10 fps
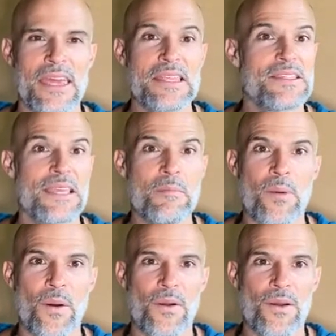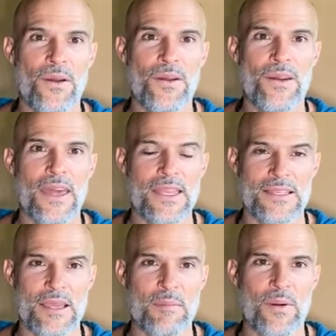It's simple.
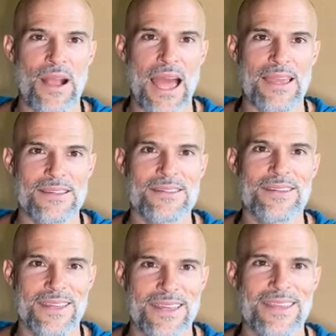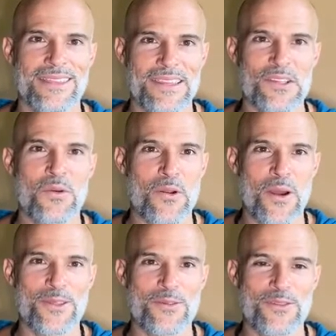It's simple, guys. This is what
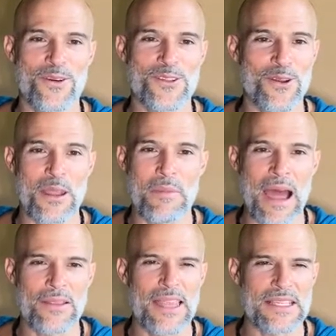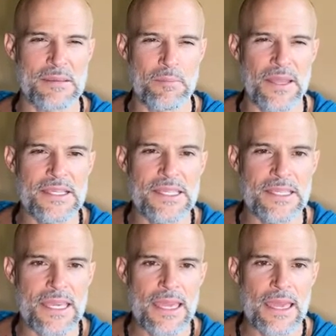Quantum Flow is all about. The
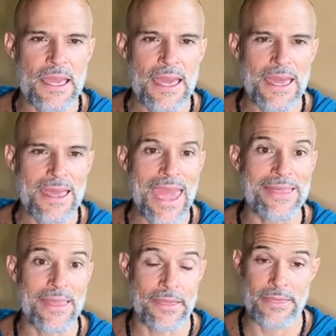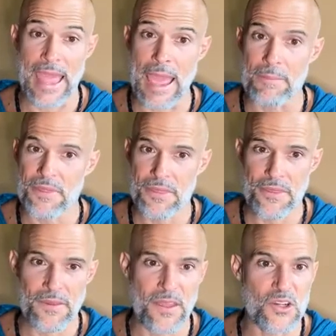simplicity and the depth.
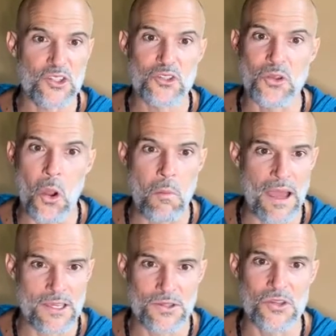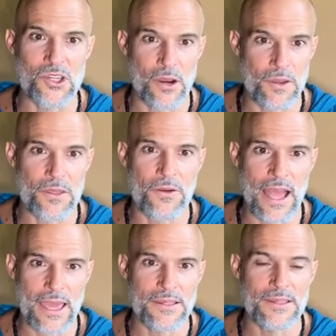There's so much to share with you
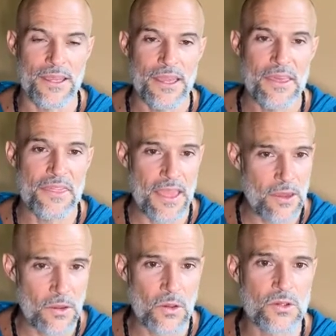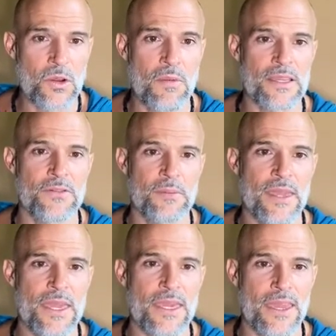guys. Thank you all so much for
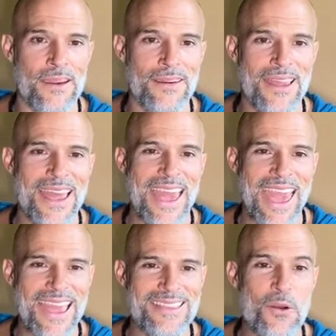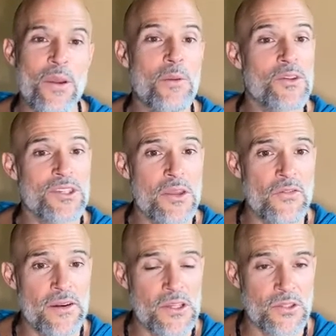being here. And we will see you
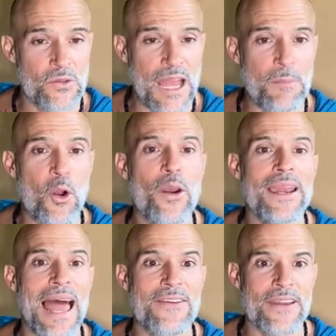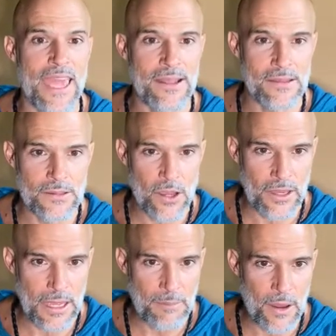very soon. I'm going live again,
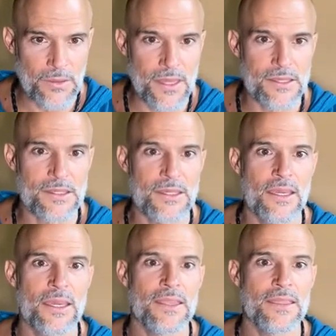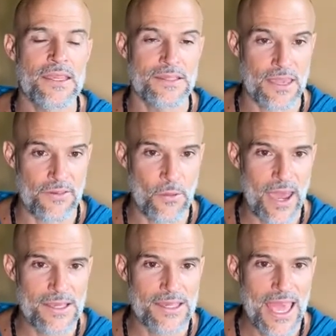talking about these
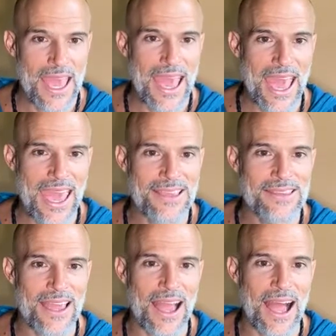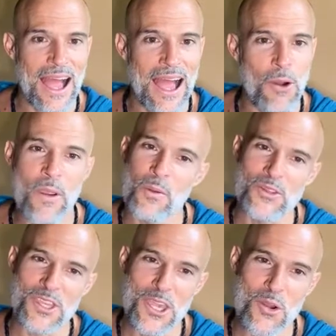giveaways. And we will
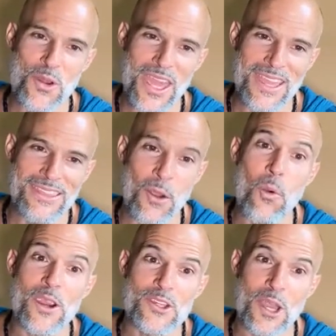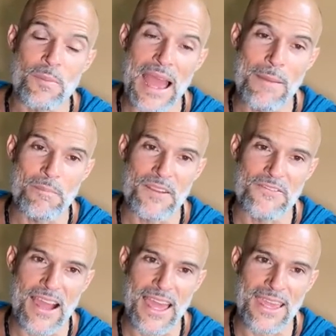see you in the workshop,
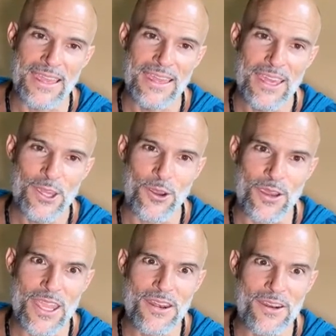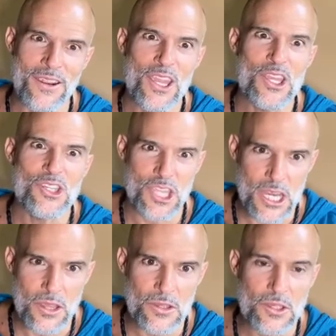Amplifying Your Inner
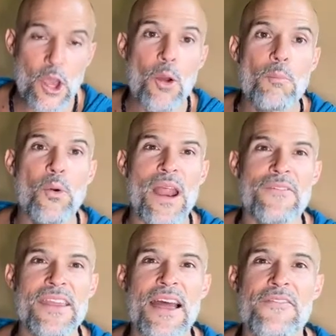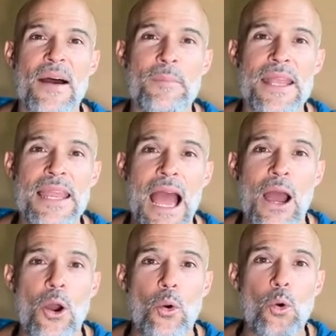Genius. Pura vida, familia,
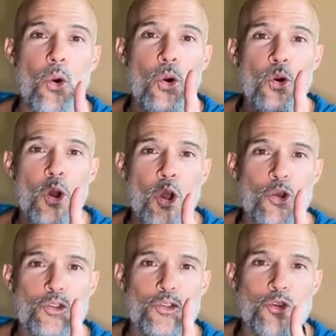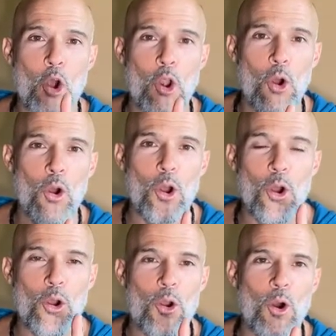un solo
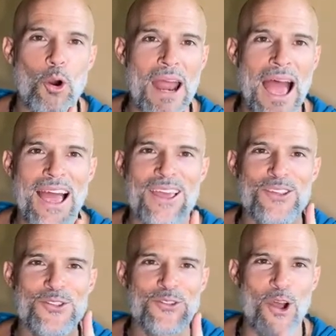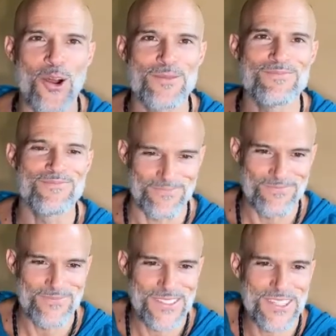corazón.
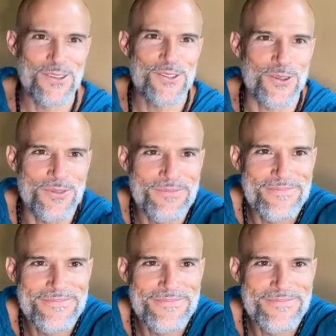See you soon.